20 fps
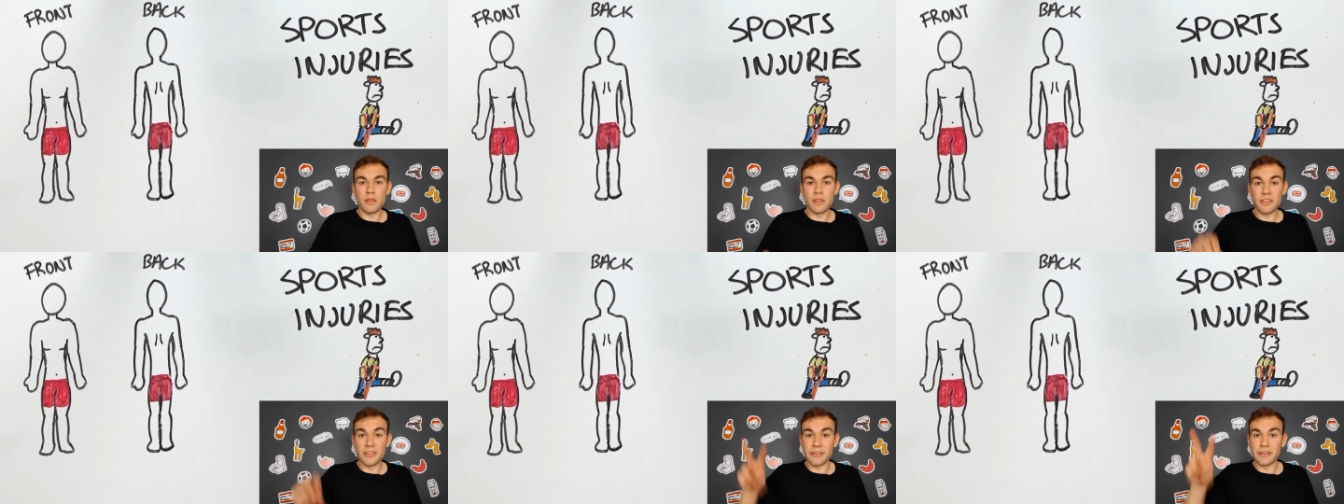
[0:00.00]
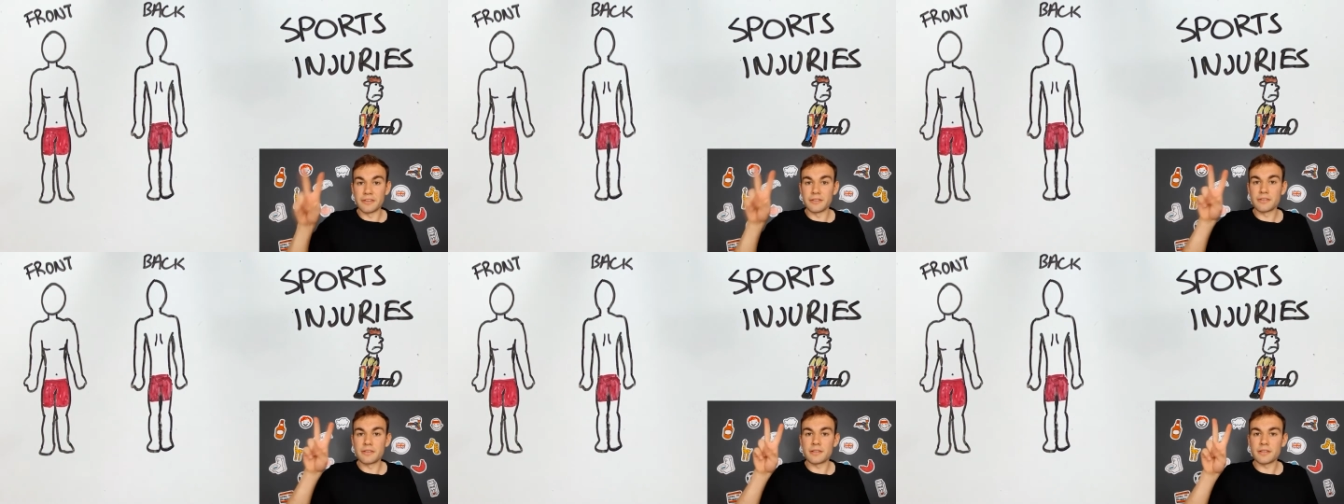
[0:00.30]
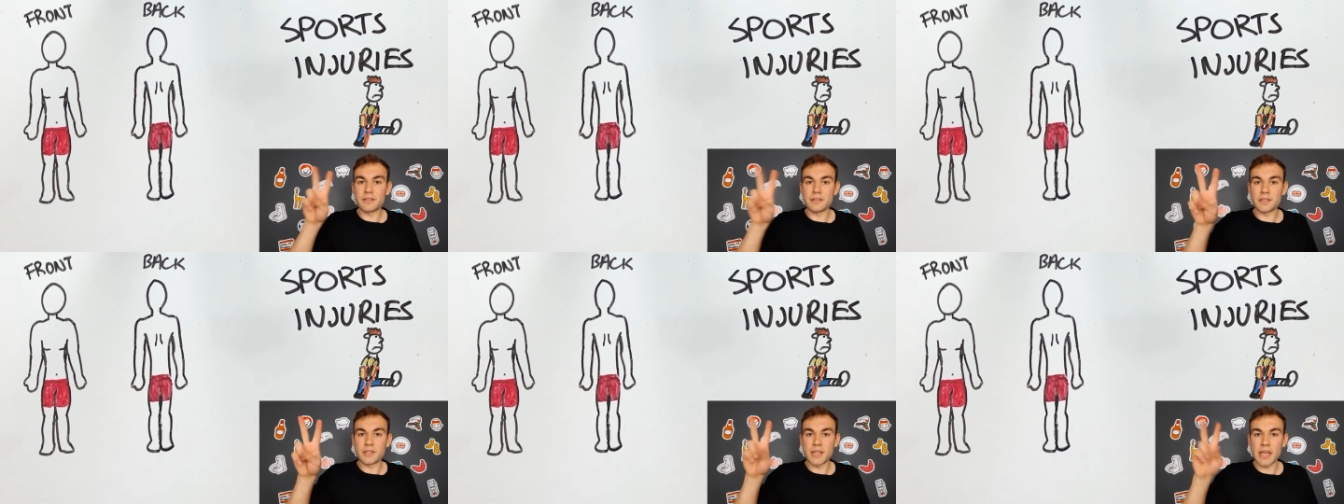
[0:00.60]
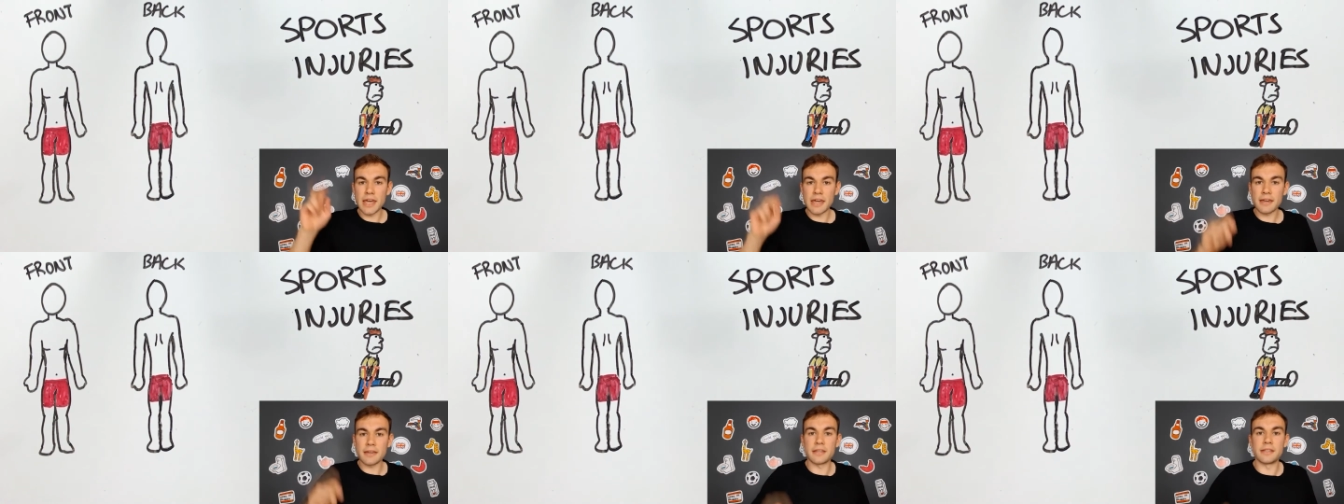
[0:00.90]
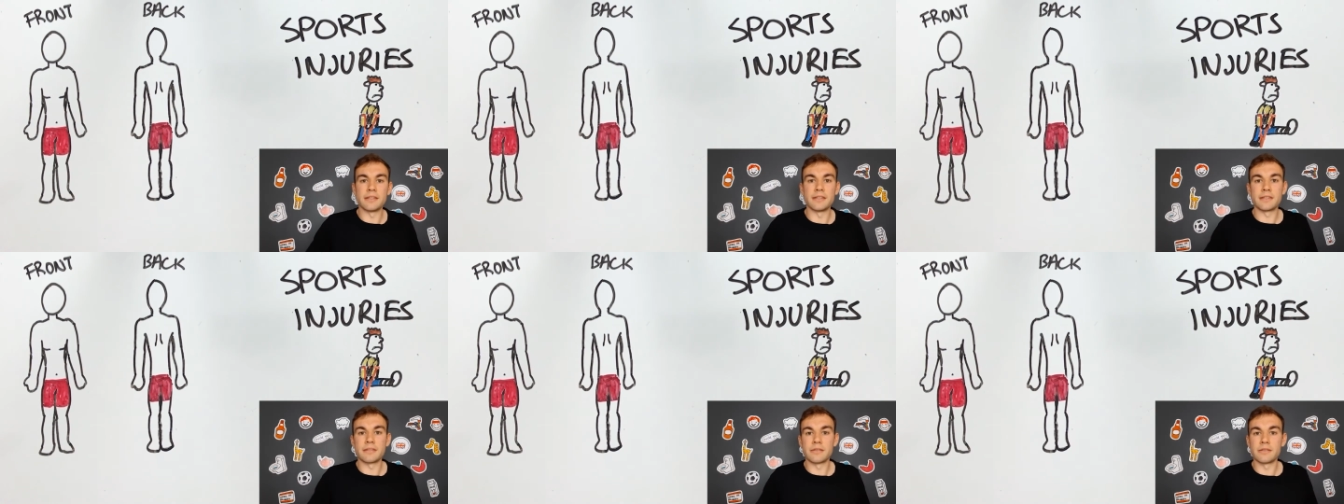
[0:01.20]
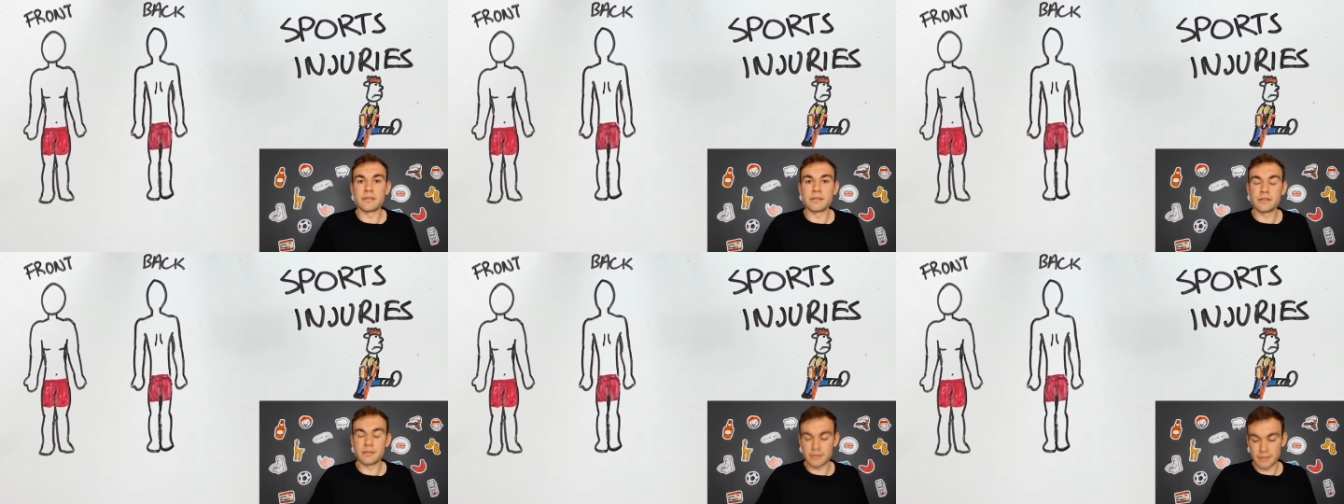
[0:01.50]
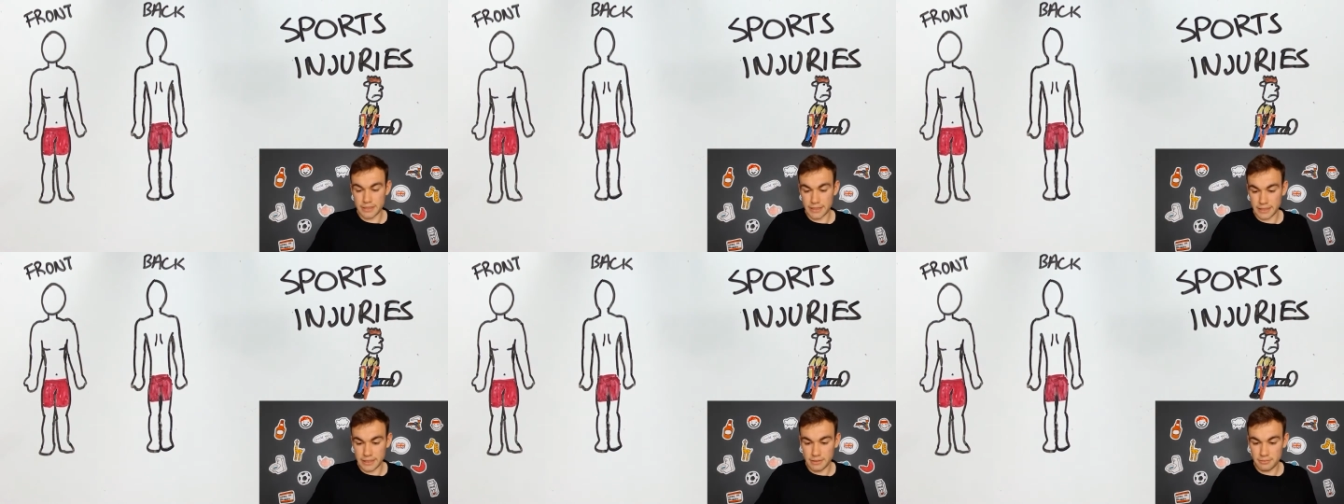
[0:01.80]
The second
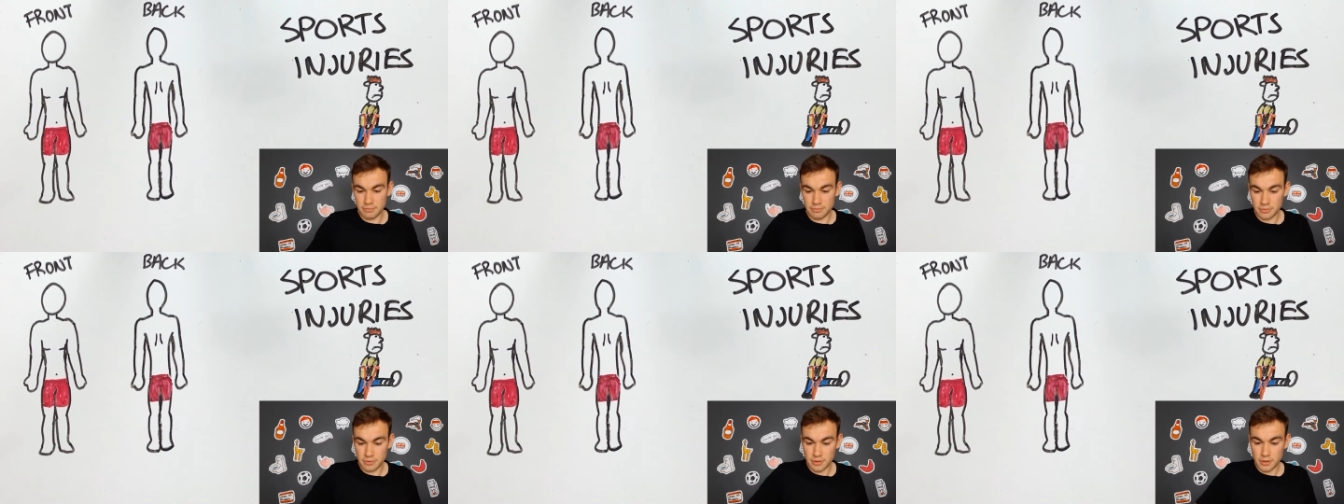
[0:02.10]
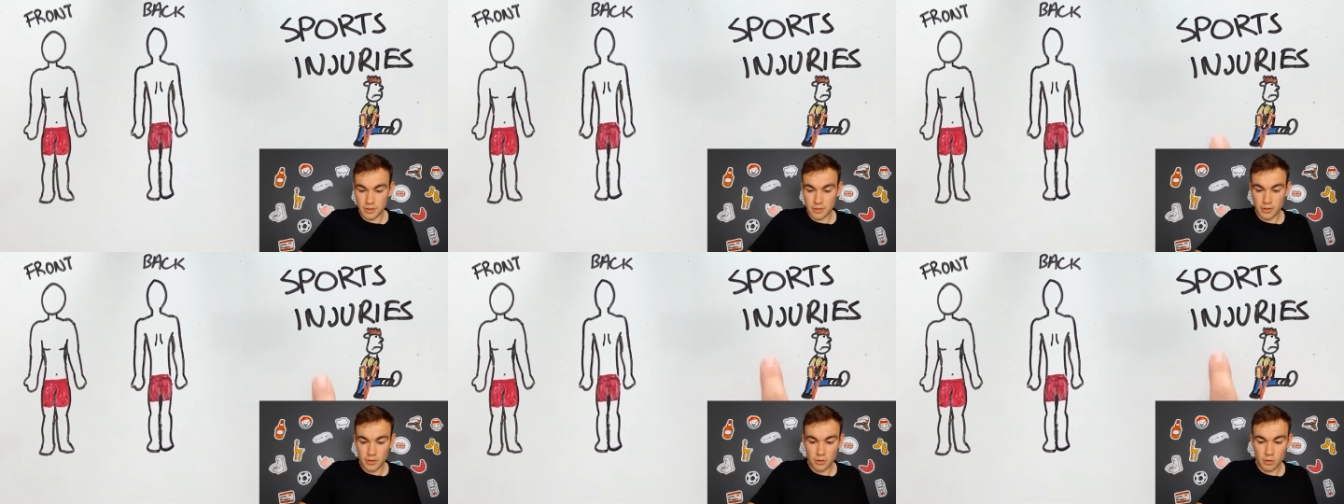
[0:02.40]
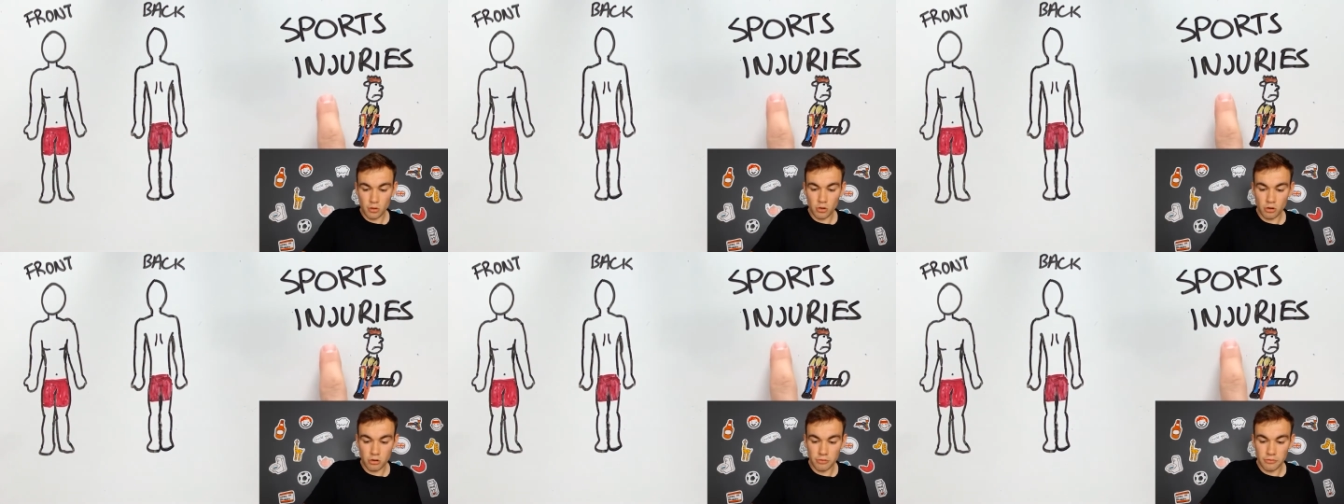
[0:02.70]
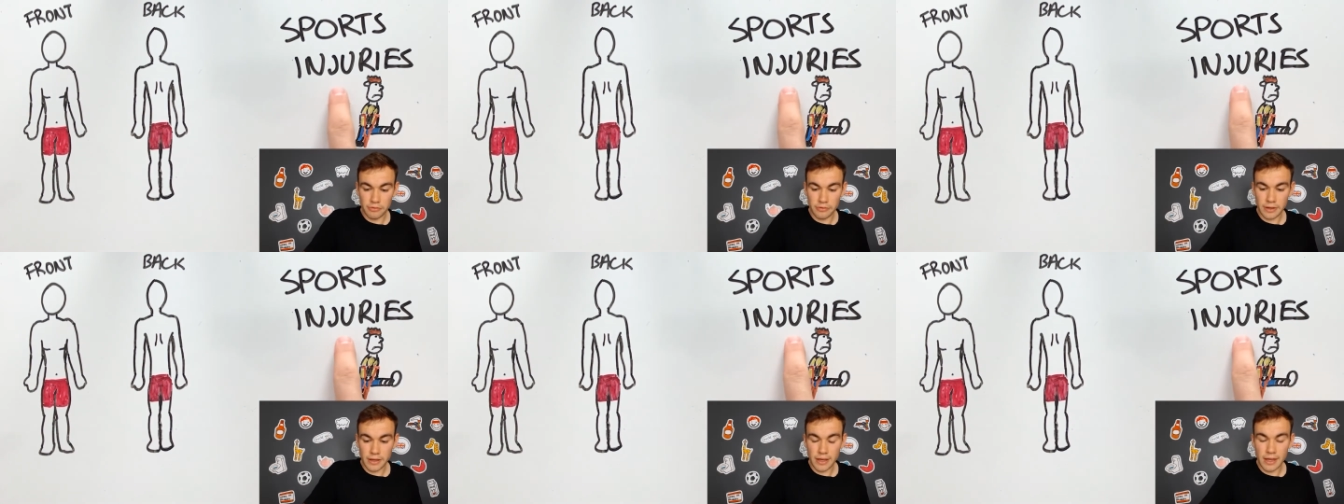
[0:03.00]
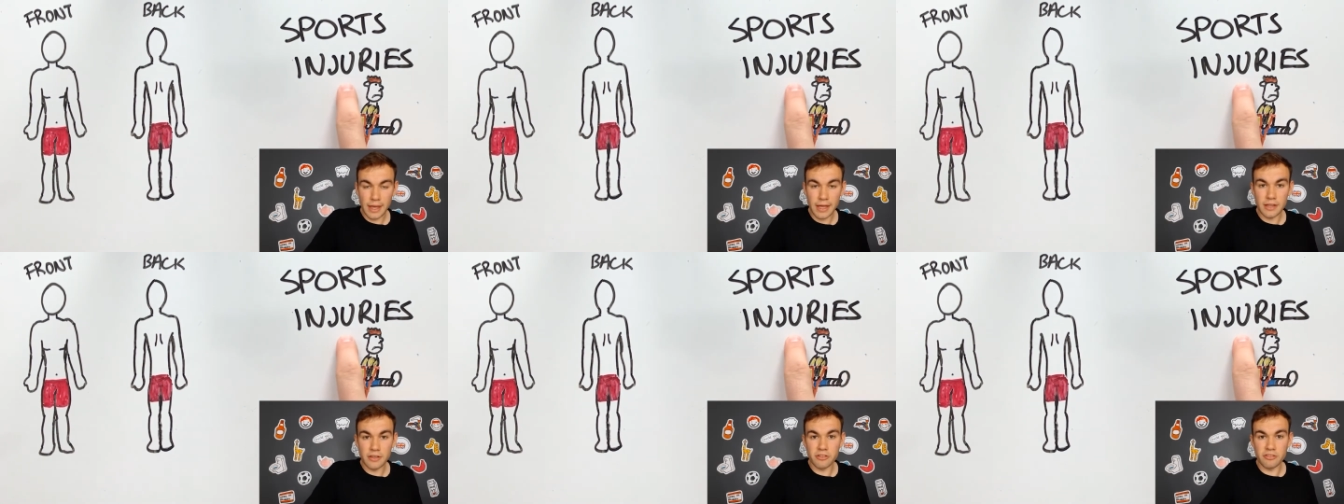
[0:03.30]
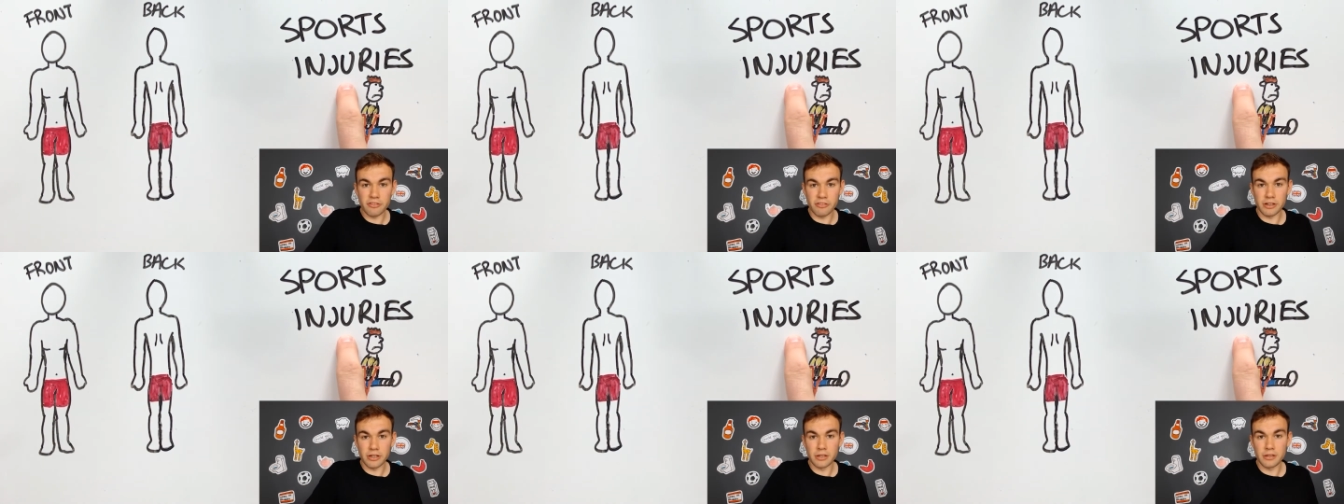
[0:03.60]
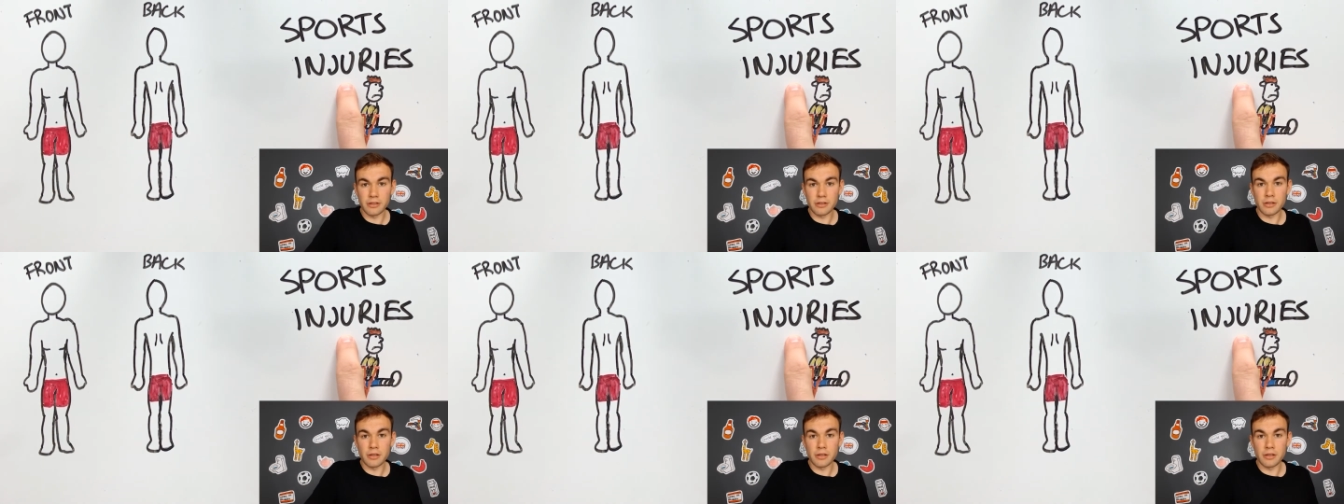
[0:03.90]
type of injury